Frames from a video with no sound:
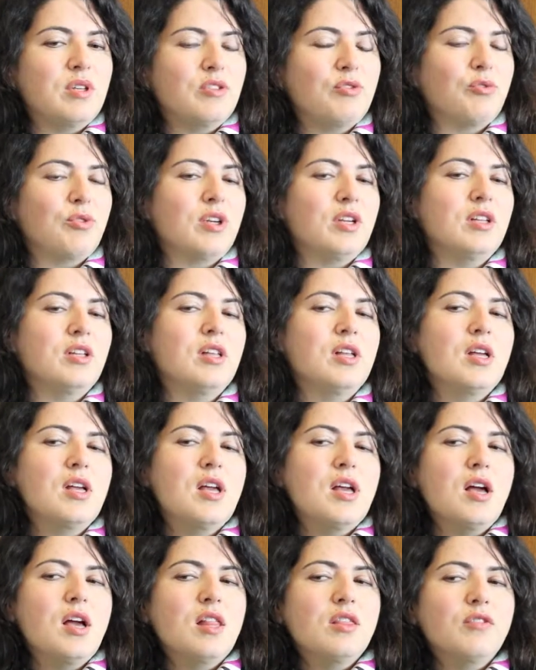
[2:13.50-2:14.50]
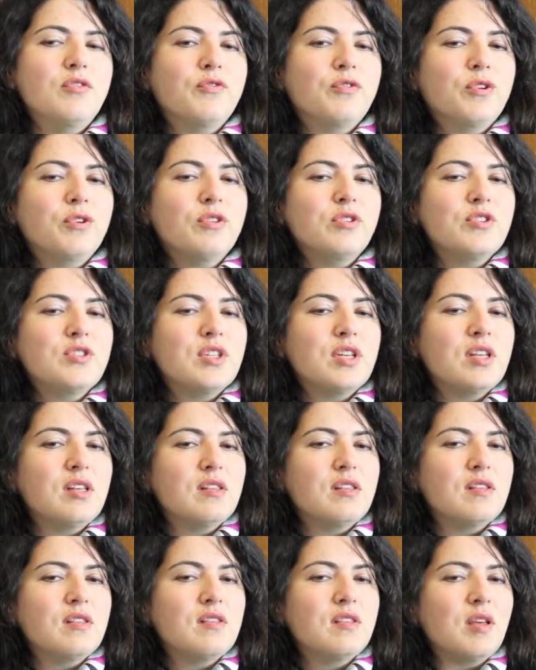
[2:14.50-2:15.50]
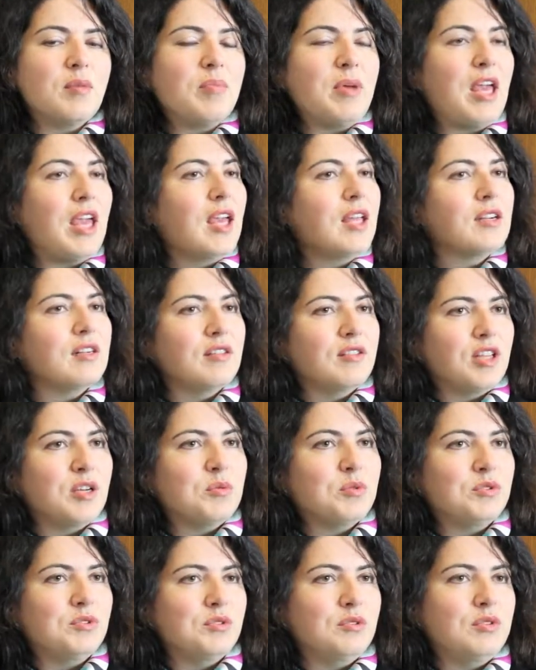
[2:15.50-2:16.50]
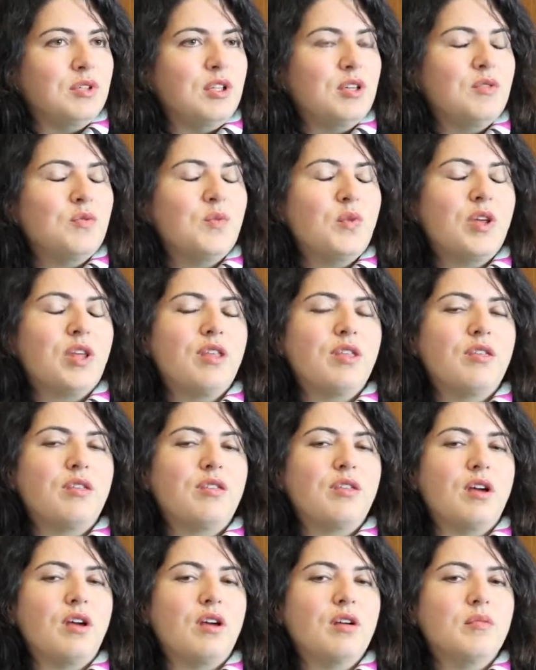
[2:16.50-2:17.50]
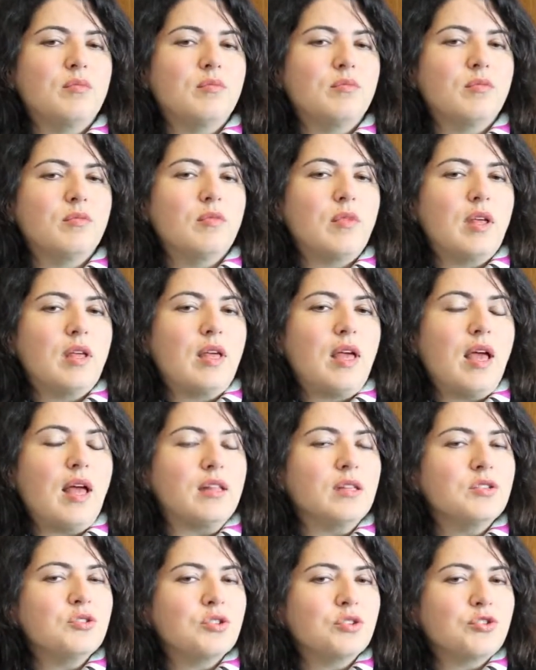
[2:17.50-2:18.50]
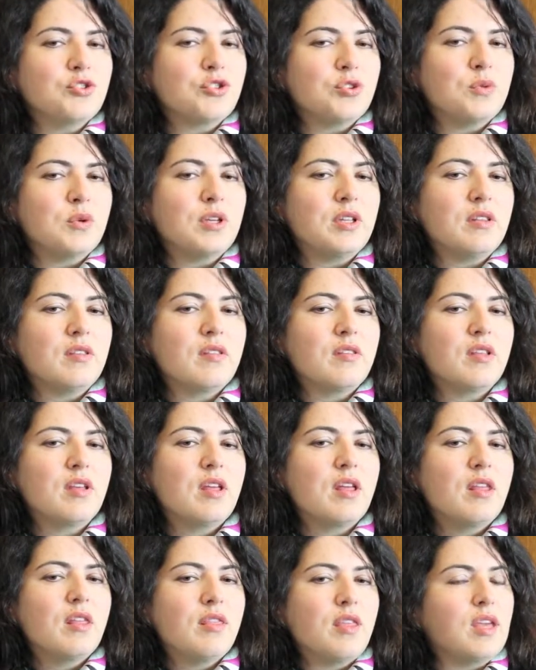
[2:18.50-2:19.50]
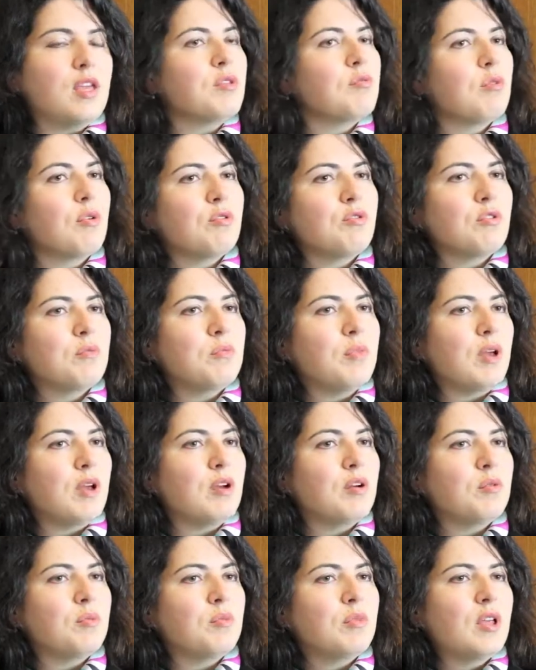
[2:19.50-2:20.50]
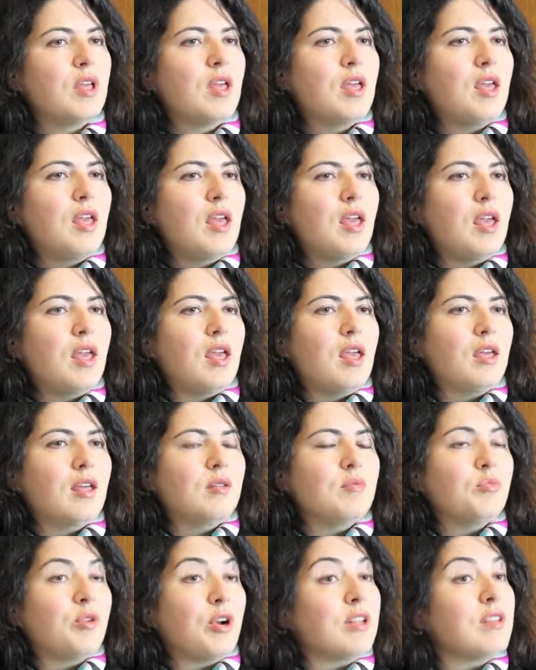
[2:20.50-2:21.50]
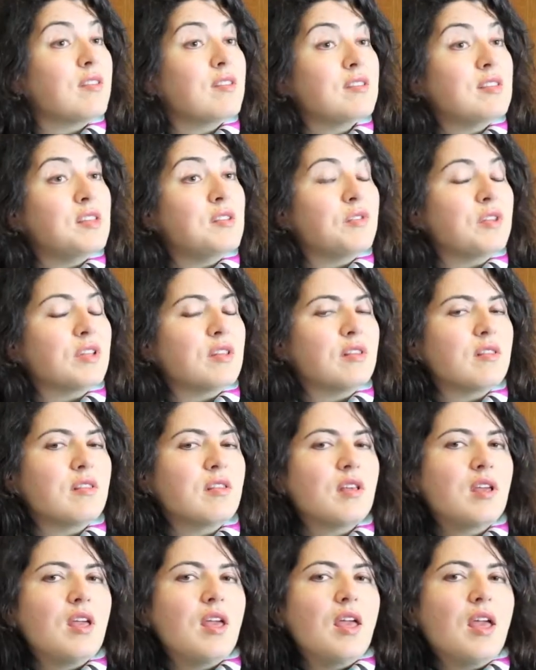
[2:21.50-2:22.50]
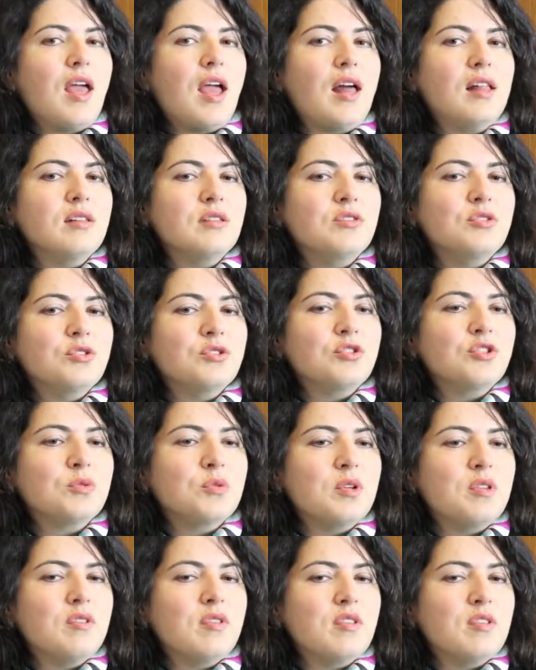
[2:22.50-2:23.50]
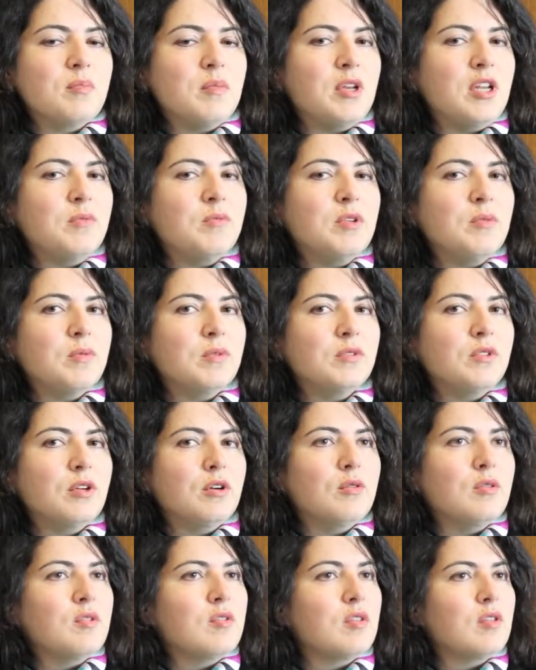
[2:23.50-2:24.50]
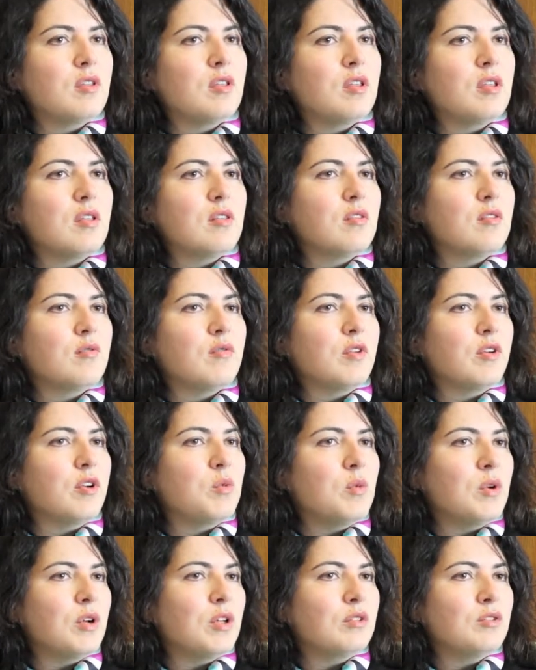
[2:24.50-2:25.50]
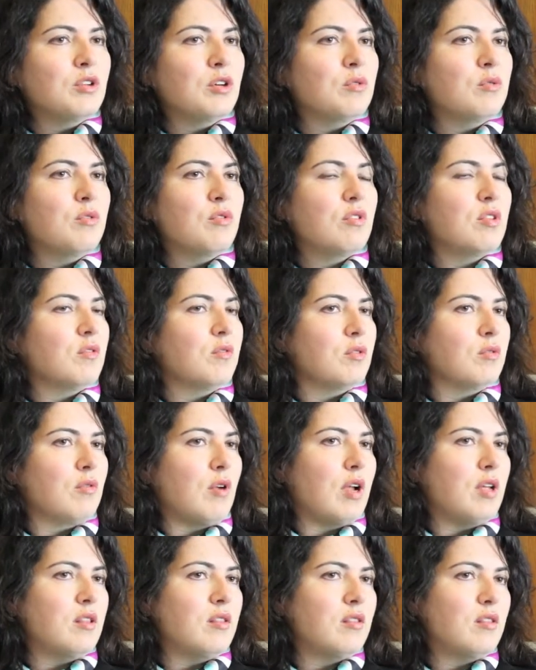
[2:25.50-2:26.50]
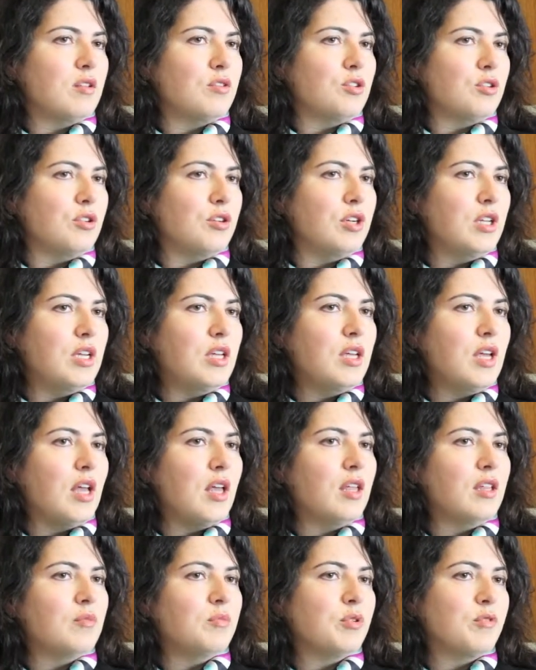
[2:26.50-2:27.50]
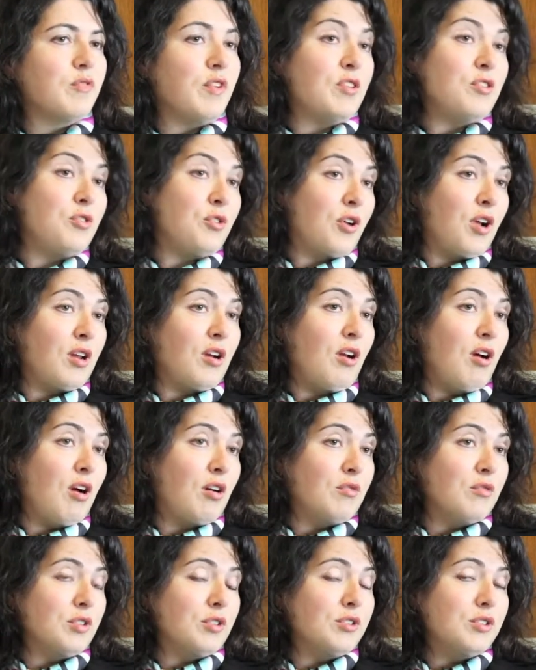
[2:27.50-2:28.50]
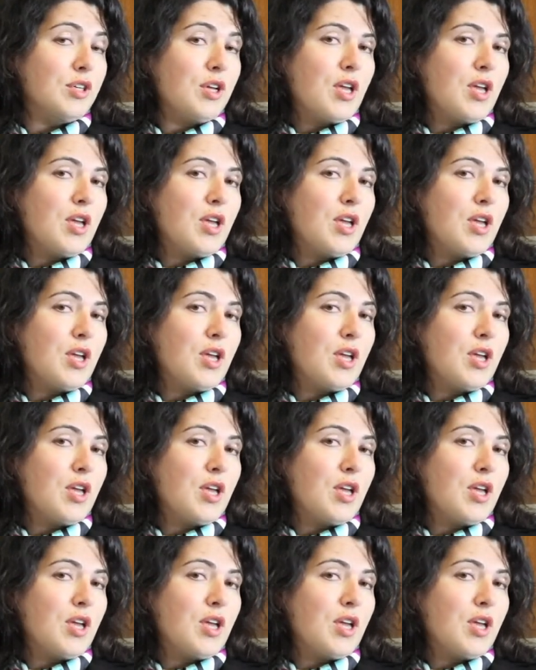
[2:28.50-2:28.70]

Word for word: Israel. The first is a panel that we're doing with um, Alan Dershowitz, Thane Rosenbaum, and Bret Stephens. Alan Dershowitz, as many people know, is a, is a very well-known civil rights attorney and professor at Harvard.